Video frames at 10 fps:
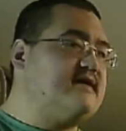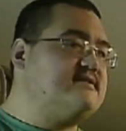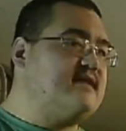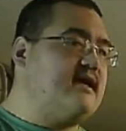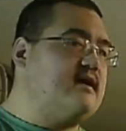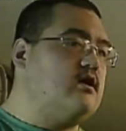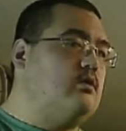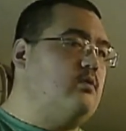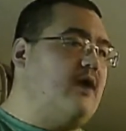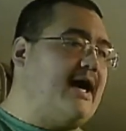I said
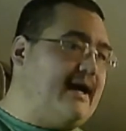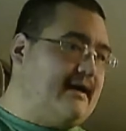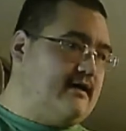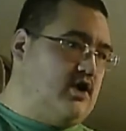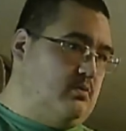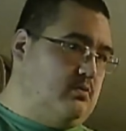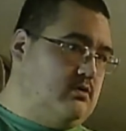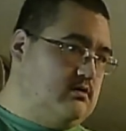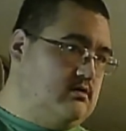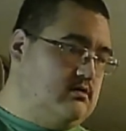Ohio.
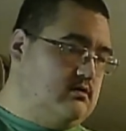Why.